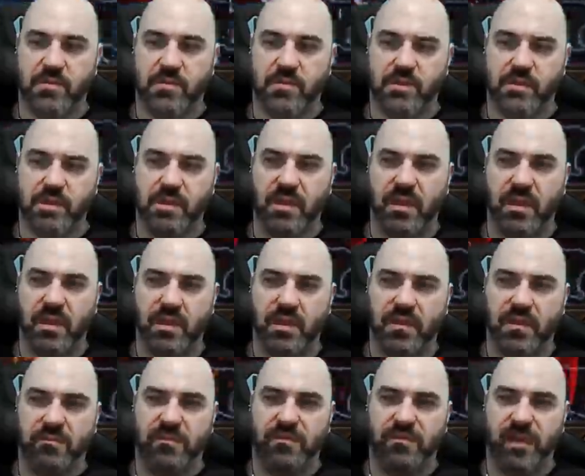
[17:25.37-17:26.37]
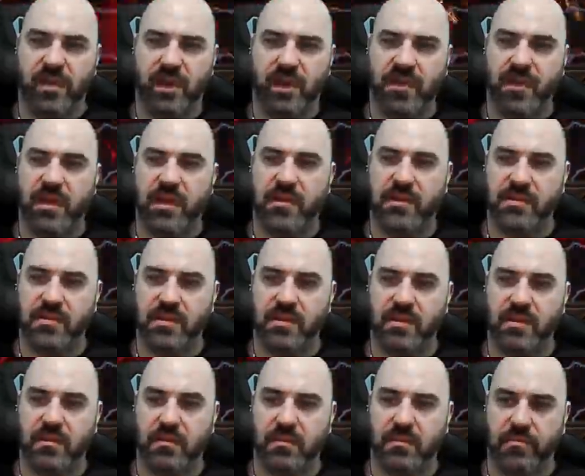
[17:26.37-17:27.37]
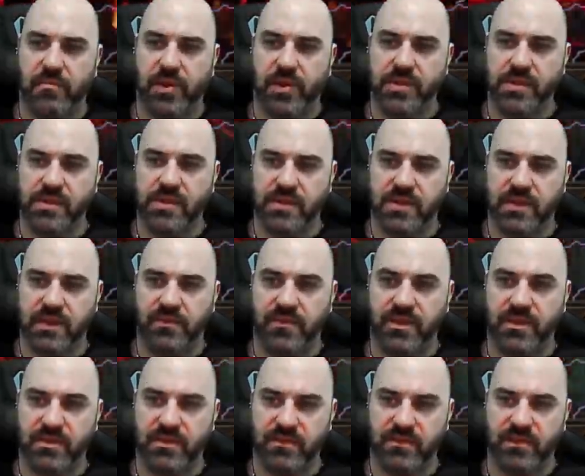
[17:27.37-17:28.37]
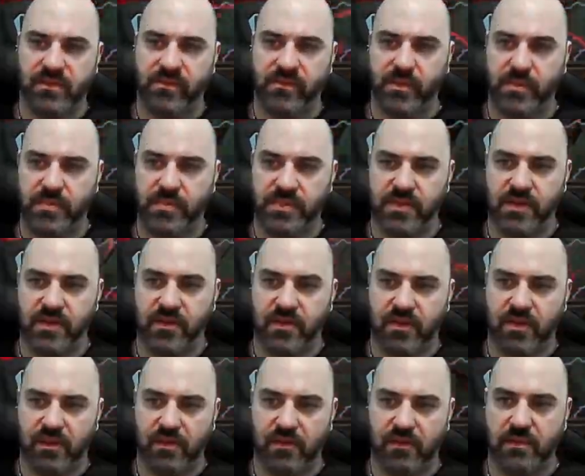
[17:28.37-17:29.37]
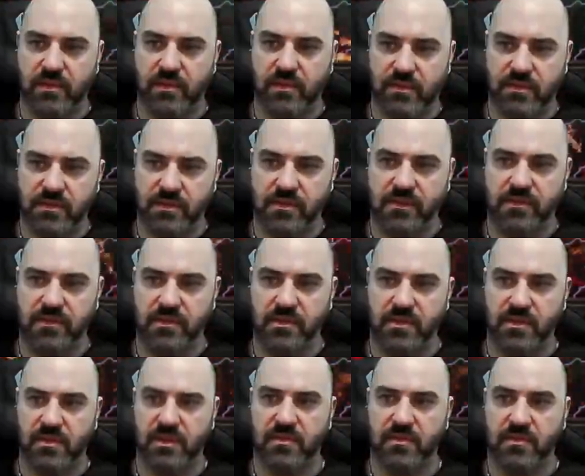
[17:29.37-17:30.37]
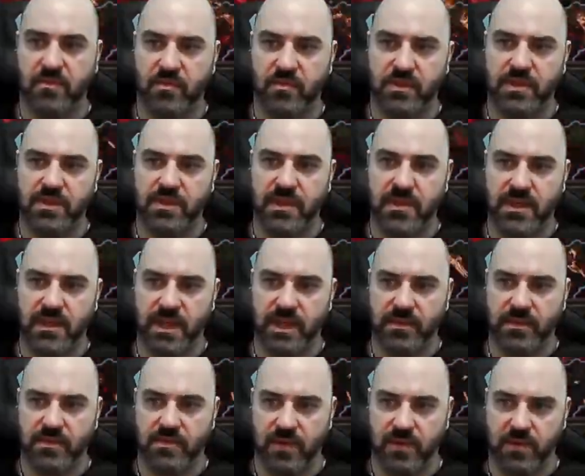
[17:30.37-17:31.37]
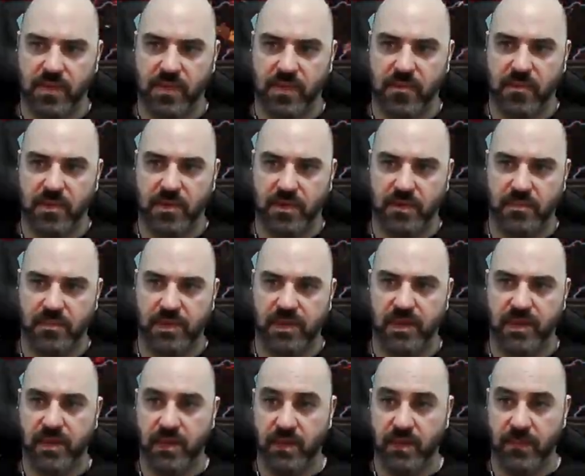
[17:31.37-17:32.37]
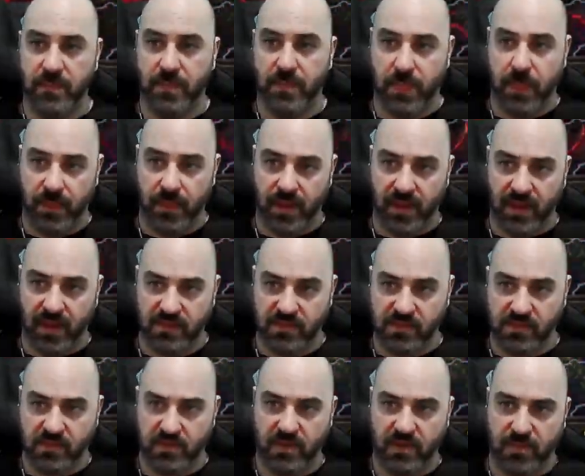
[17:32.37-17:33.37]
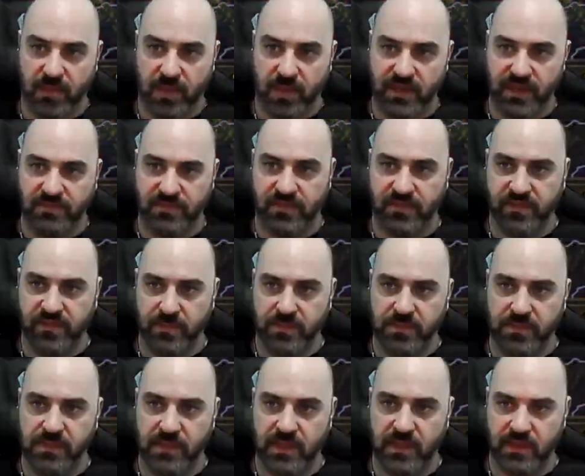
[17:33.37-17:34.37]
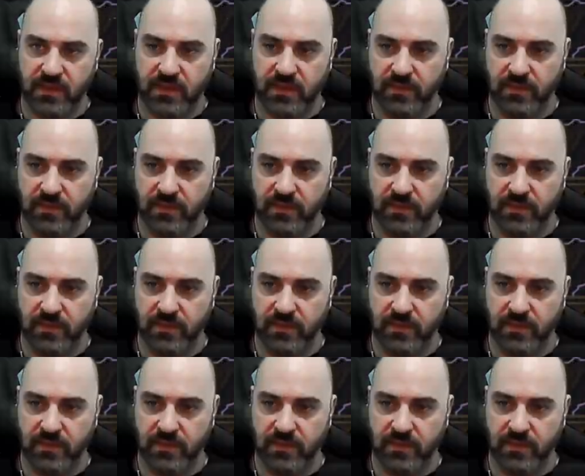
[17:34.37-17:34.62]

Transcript: the end of the fight as the bosses have less than 50% of their health. So we'll see the damage ramp up a little bit as we go past 50% here.